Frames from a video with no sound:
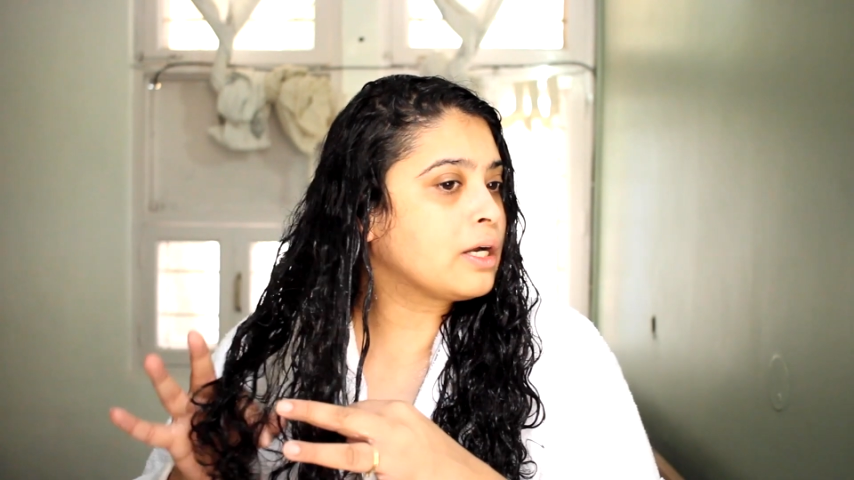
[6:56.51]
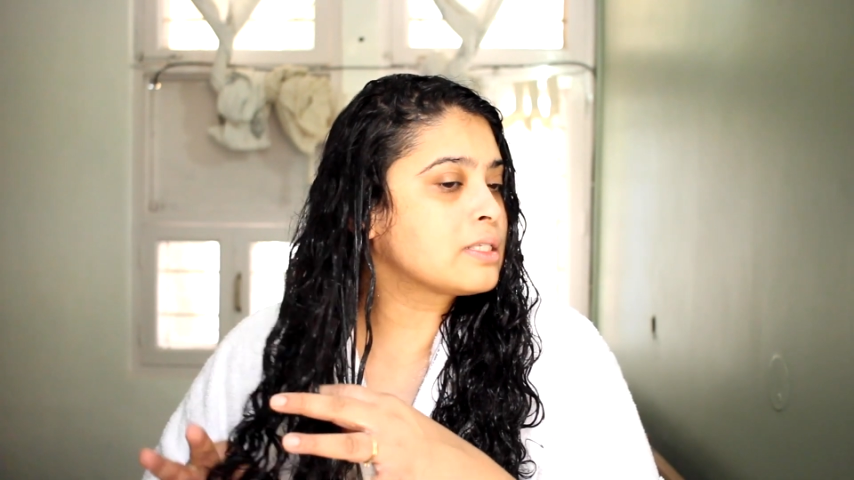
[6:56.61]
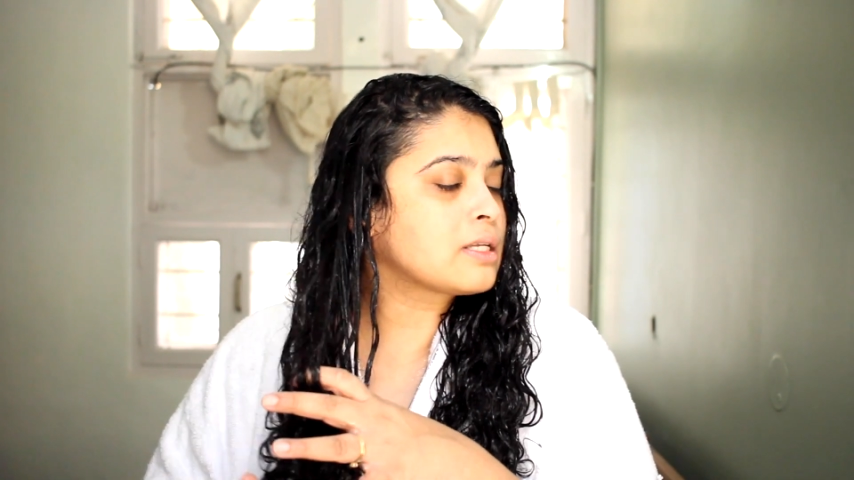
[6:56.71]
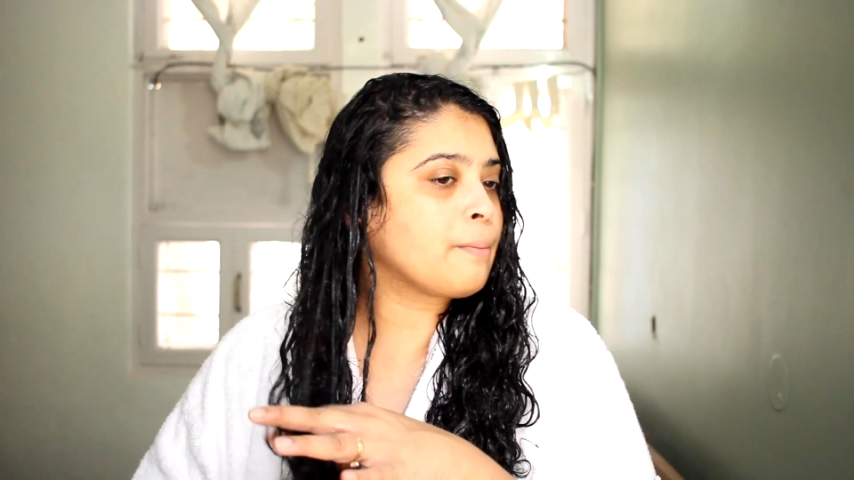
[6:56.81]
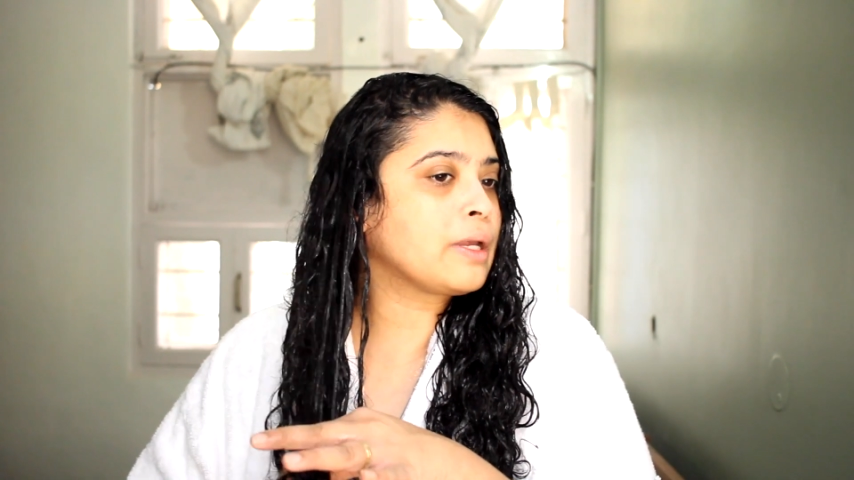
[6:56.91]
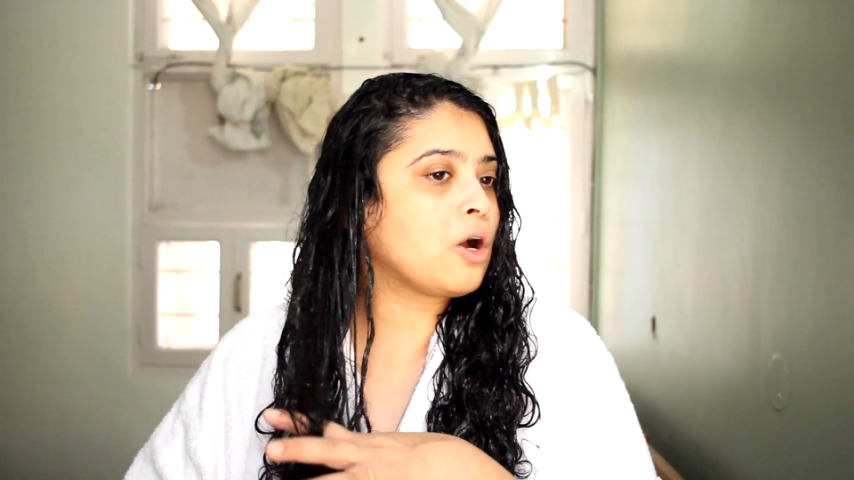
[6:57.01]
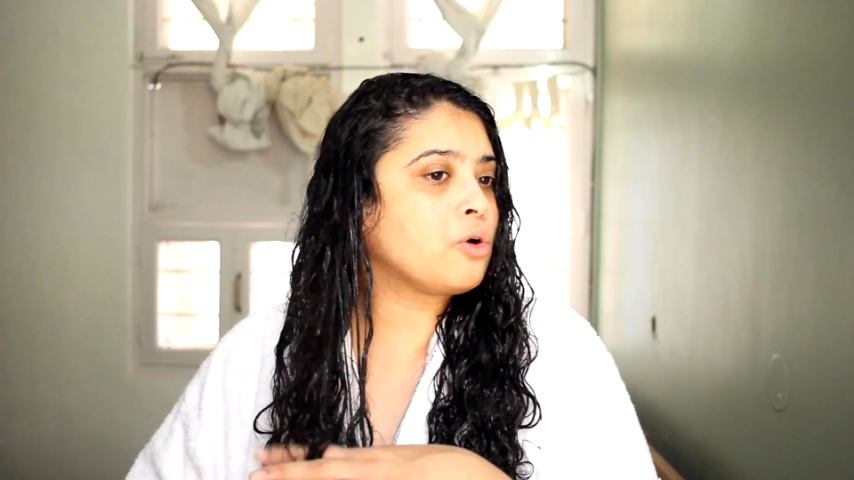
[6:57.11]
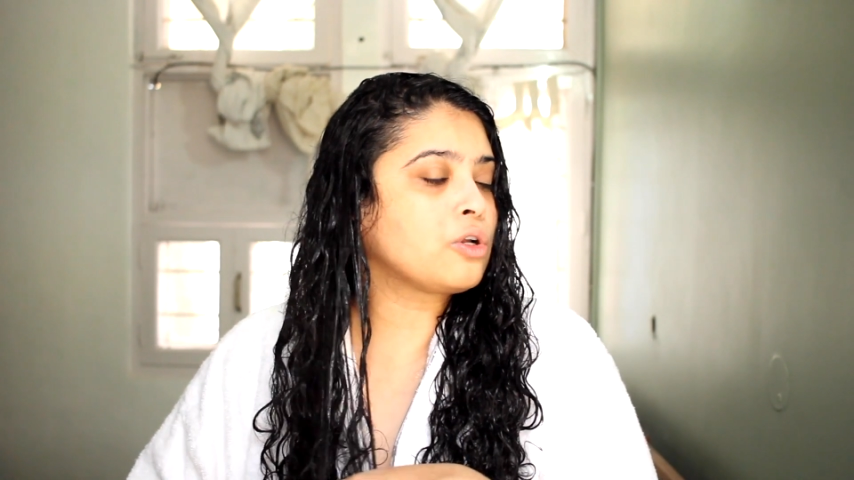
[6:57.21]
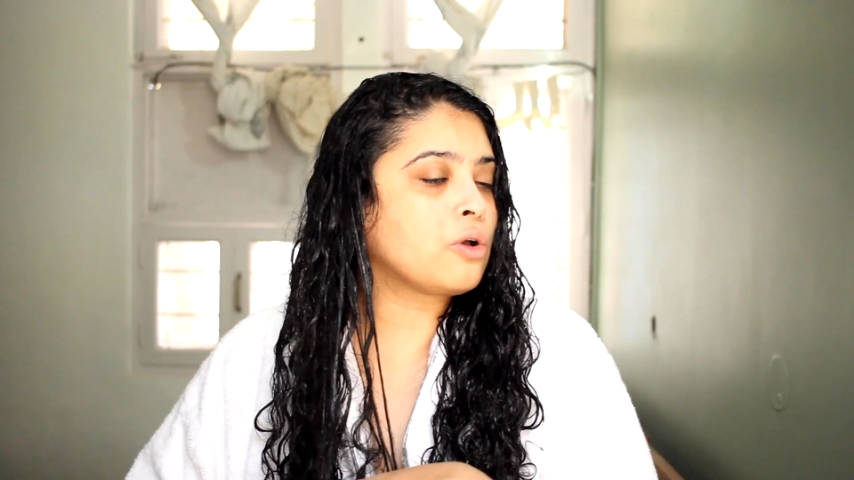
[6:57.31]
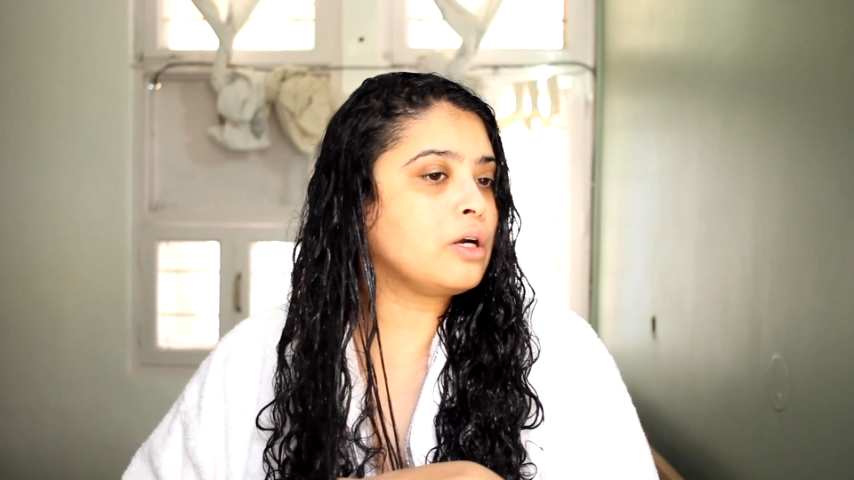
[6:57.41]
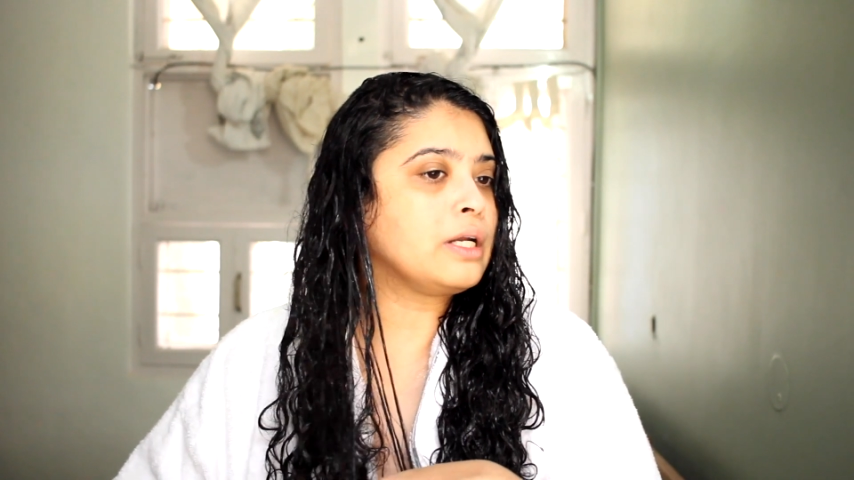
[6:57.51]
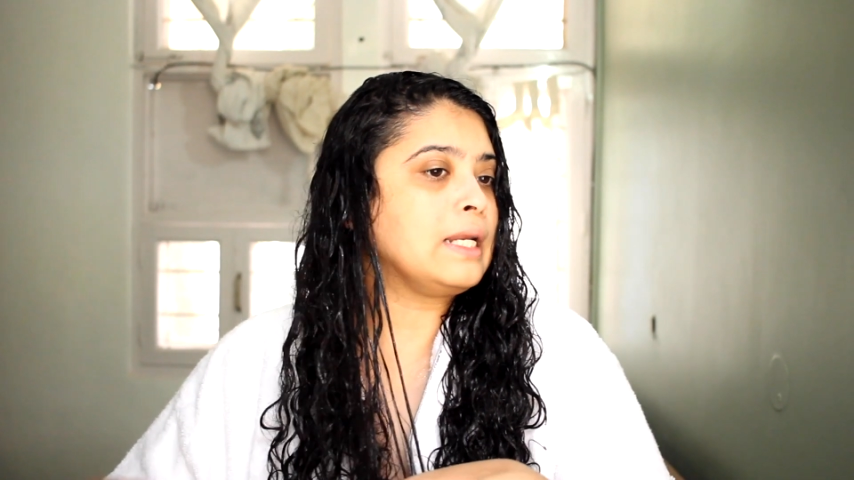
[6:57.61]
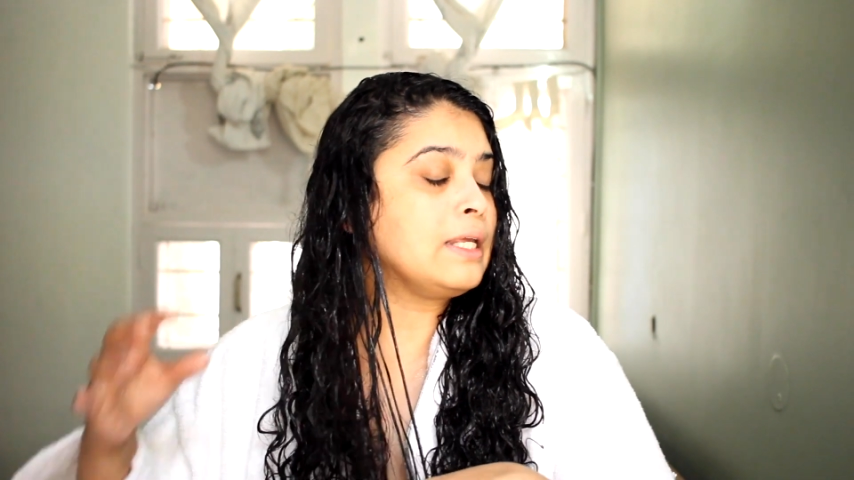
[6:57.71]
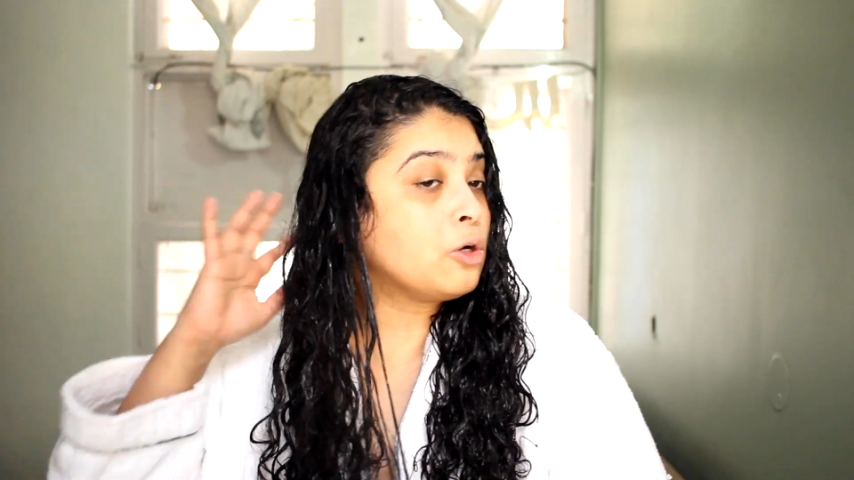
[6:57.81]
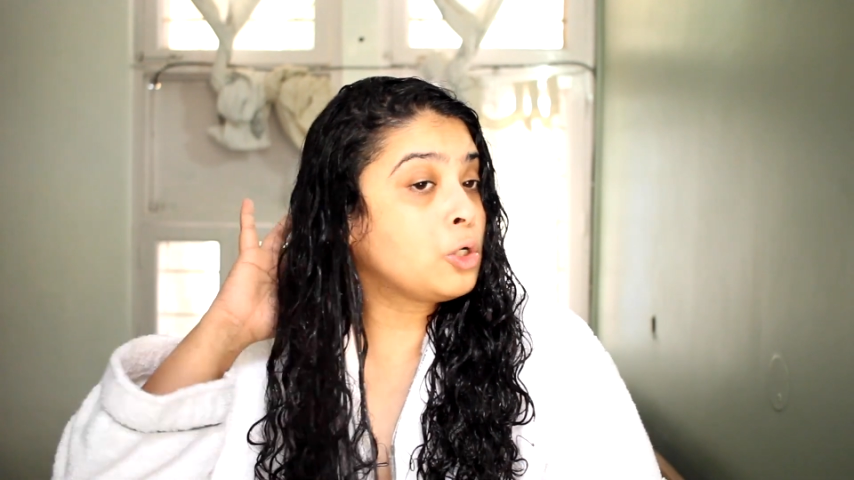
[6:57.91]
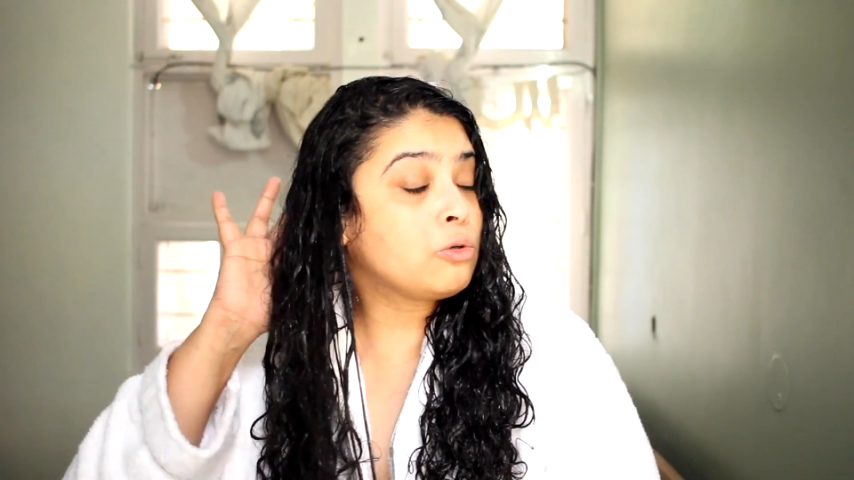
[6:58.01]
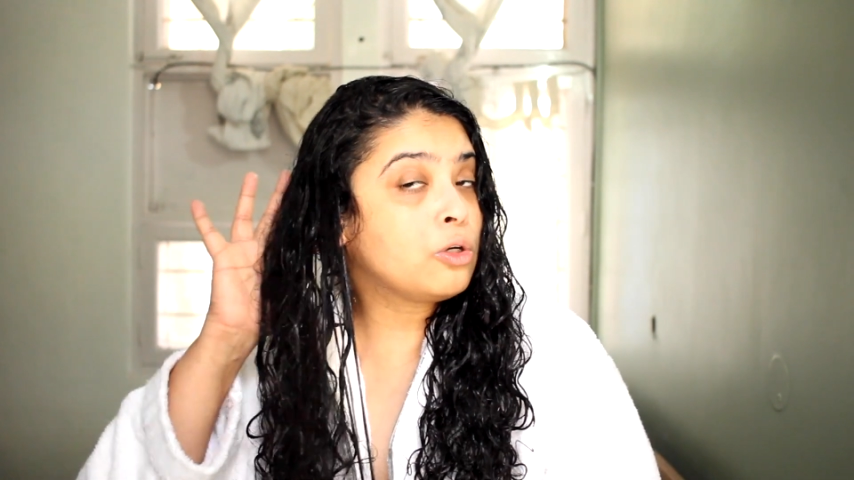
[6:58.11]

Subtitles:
that is coming out on a daily or